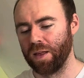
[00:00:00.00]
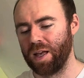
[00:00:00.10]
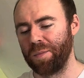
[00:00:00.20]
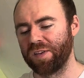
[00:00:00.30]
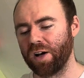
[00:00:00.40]

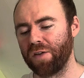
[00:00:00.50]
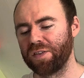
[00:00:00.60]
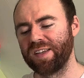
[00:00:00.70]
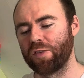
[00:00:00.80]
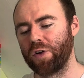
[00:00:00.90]
And we start off with
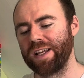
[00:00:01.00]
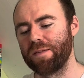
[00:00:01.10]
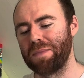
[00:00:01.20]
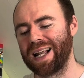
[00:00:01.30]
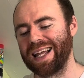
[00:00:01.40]
citrulline to
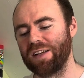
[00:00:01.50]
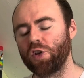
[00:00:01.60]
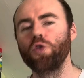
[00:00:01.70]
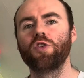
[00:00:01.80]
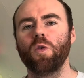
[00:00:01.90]
malate,
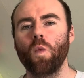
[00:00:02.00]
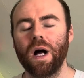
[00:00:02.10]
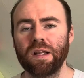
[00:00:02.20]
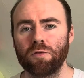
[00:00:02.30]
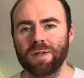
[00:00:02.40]

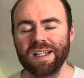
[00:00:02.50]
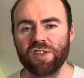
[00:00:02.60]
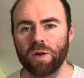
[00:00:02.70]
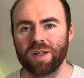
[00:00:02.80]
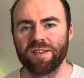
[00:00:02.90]
2-to-1
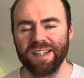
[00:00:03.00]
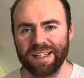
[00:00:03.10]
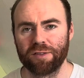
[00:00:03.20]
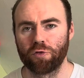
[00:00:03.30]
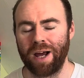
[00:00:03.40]
ratio at
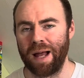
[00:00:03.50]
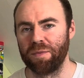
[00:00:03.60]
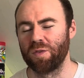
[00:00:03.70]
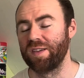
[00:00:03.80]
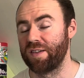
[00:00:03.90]
6
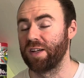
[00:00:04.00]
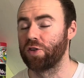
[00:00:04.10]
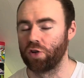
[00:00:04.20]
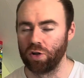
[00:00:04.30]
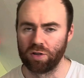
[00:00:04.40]
grams, which is a
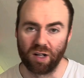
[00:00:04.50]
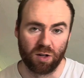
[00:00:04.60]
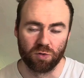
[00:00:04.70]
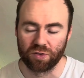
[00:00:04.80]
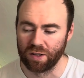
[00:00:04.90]
good
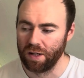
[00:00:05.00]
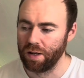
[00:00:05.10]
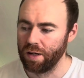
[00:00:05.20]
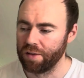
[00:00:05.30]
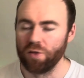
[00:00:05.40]
dose.
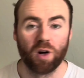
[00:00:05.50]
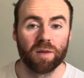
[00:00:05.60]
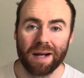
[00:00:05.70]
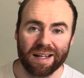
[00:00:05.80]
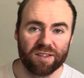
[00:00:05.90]
It's not an
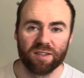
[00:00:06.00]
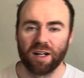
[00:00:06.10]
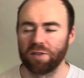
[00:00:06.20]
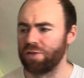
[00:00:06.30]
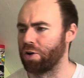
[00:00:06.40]
amazing
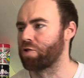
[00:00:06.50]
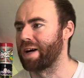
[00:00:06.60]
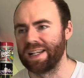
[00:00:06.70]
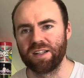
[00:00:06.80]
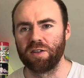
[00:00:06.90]
dose, not a
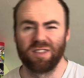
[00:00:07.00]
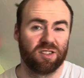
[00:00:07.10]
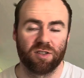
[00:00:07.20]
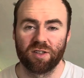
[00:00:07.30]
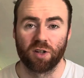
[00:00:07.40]
great dose, it's
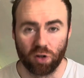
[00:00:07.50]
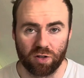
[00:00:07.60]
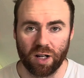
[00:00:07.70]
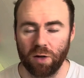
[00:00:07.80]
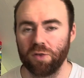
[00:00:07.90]
just a good
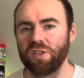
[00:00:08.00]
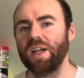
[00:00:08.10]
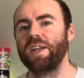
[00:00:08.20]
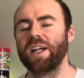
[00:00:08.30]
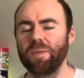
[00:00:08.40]
dose.
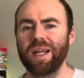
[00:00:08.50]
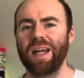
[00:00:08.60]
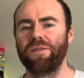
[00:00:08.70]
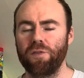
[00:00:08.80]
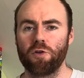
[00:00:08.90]
You're going to be getting
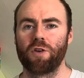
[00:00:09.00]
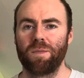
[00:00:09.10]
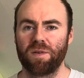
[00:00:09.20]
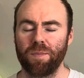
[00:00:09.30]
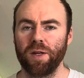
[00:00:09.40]
4
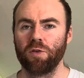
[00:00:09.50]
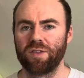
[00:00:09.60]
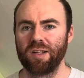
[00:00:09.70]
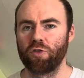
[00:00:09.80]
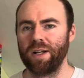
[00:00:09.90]
grams of pure
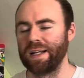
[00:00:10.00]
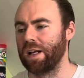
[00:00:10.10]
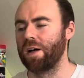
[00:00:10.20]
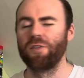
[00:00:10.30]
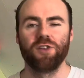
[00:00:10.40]
citrulline
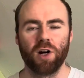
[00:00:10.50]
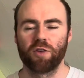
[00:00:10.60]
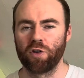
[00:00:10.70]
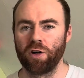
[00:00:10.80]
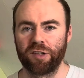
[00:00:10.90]
for
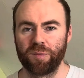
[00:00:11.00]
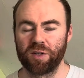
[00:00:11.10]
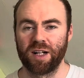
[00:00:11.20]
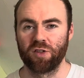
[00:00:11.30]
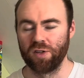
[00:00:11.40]
nitric oxide
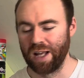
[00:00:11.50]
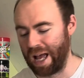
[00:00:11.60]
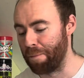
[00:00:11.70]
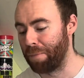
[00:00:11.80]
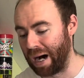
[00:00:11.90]
production
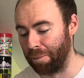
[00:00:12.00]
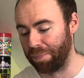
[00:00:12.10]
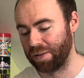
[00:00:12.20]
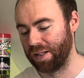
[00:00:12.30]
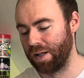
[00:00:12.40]
and pump.
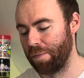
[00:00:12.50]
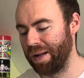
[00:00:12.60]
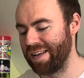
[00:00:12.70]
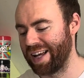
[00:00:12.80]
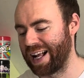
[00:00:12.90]

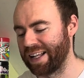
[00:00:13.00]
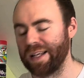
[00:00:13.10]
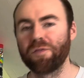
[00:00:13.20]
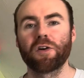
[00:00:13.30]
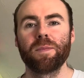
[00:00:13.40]

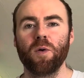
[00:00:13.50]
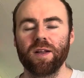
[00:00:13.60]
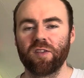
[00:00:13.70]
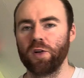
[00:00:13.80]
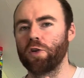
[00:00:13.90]
Beta-alanine,
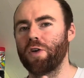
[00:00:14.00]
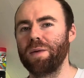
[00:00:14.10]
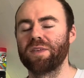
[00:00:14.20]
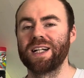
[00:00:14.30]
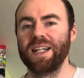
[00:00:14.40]
3.2
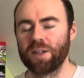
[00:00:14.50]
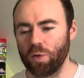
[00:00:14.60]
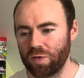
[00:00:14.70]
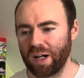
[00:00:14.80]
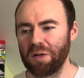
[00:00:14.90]
grams, clinical
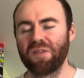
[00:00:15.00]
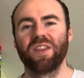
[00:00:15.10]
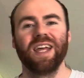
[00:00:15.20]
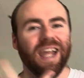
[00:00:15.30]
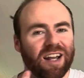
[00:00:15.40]
dose for
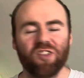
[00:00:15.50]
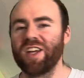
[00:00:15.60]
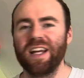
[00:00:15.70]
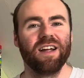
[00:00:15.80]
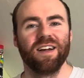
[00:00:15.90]
the
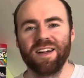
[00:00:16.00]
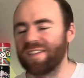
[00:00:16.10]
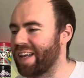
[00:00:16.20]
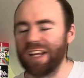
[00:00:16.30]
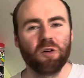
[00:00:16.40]
itchy
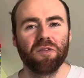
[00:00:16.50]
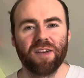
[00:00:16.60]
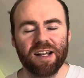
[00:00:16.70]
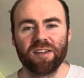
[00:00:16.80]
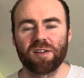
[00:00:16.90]
tingle
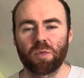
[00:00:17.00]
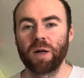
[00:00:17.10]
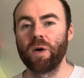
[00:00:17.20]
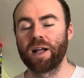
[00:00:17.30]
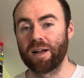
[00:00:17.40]
feeling as the
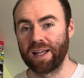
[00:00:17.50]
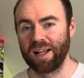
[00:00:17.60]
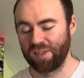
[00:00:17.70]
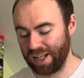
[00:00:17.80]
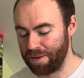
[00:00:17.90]
pre-workout
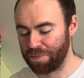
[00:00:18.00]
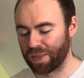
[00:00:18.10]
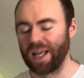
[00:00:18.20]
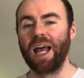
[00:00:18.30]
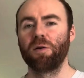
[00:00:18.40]
kicks in.
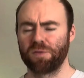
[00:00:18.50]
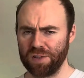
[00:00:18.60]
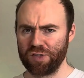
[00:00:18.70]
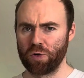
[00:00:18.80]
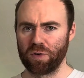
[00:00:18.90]
Helps with
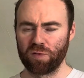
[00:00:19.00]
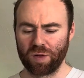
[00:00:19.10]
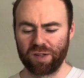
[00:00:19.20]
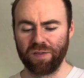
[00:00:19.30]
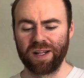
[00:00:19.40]
endurance
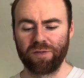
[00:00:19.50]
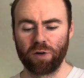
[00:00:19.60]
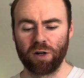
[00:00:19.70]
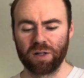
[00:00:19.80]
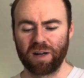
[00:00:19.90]
once you've had it for a
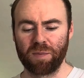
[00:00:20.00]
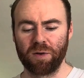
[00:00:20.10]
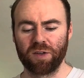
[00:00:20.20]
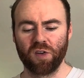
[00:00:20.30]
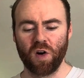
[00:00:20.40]
long enough
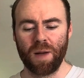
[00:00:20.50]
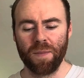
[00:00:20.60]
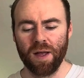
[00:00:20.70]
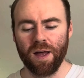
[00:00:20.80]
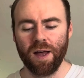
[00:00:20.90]
period of time.
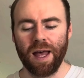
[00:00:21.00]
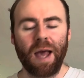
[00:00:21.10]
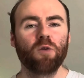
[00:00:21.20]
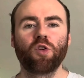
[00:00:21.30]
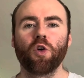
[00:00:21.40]

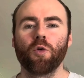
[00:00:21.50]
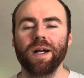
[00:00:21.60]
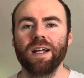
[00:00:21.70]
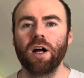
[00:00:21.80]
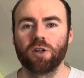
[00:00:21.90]

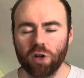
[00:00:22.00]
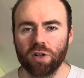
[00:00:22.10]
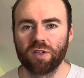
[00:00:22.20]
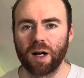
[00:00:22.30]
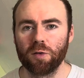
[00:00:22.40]
L-taurine, a
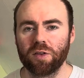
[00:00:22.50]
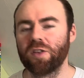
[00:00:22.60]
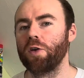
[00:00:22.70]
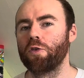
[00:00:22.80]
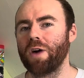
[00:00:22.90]
good dose,
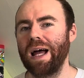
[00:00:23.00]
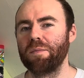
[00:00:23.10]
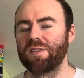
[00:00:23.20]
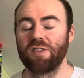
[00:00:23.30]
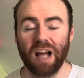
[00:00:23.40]
2
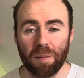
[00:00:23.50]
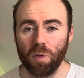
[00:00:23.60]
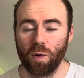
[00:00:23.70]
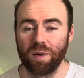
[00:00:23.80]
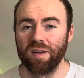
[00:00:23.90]
grams, double
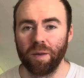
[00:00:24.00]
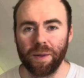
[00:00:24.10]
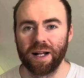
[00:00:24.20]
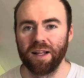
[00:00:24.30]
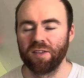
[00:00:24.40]
what we
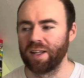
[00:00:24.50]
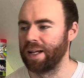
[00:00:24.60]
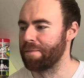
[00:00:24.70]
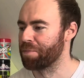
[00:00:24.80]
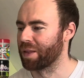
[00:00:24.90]
typically
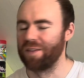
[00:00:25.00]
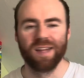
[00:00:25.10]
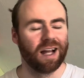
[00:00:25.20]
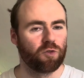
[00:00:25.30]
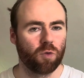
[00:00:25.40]
see.
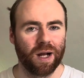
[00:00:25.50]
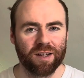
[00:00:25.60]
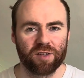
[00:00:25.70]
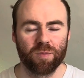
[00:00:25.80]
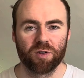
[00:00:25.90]
Natural
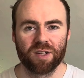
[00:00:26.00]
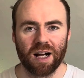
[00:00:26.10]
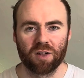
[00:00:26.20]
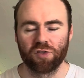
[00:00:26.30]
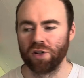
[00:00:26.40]
energy
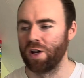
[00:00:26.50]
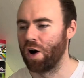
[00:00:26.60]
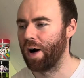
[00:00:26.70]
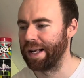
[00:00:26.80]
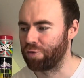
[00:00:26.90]
production,
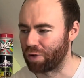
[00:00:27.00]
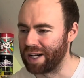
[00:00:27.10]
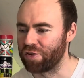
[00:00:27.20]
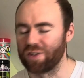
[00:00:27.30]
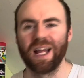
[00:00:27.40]

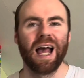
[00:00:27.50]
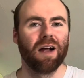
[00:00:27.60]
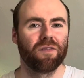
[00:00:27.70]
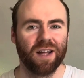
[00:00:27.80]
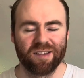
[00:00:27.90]
hydration,
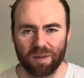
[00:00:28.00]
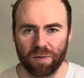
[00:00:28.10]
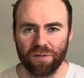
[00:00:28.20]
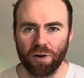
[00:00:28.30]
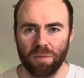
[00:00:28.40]
athletic
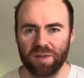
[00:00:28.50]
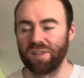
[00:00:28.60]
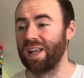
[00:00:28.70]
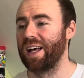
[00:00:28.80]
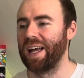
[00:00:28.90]
performance,
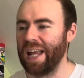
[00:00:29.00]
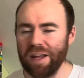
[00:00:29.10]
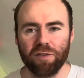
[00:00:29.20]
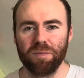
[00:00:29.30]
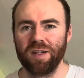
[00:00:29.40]

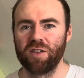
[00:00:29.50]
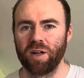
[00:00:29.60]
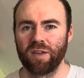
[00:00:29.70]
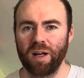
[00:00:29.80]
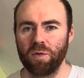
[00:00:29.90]
even been shown
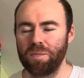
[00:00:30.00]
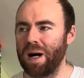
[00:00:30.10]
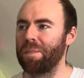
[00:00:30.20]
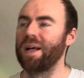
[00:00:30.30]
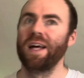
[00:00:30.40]
to help with
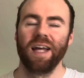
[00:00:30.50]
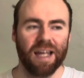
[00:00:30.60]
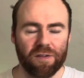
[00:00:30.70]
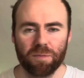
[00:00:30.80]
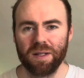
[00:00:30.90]
pump,
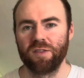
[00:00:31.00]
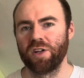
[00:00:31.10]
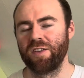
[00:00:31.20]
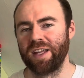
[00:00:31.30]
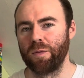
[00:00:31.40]
even been
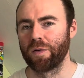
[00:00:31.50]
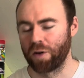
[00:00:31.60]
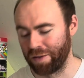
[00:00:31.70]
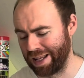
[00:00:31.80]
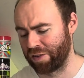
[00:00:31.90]
shown to help with
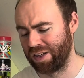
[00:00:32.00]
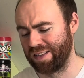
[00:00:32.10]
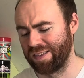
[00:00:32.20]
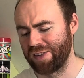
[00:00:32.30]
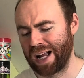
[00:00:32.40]
cognition.
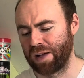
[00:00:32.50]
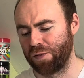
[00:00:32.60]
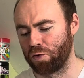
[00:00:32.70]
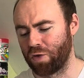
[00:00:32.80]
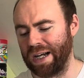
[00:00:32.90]
It's a jack of
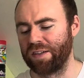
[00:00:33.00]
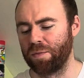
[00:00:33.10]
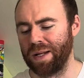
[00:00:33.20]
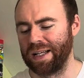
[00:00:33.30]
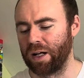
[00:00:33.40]
all trades
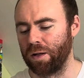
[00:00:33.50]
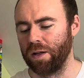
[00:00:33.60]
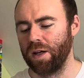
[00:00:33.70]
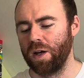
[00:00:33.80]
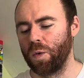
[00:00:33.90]
amino.
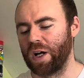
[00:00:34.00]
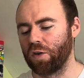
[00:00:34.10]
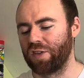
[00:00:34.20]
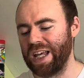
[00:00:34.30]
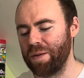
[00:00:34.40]
We've got
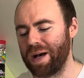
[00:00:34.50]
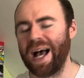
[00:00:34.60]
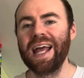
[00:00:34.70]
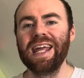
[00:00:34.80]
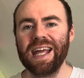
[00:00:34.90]

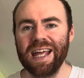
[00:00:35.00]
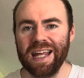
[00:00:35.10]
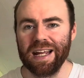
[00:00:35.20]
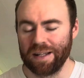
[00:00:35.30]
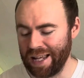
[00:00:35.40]

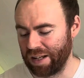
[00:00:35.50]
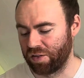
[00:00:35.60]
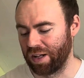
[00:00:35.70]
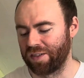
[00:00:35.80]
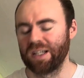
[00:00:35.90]
DMAE
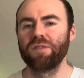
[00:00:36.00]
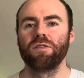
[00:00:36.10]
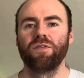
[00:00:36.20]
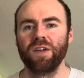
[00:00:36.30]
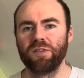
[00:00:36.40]
next,
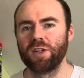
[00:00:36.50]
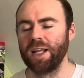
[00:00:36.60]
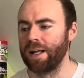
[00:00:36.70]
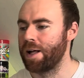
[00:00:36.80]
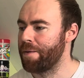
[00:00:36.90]
750.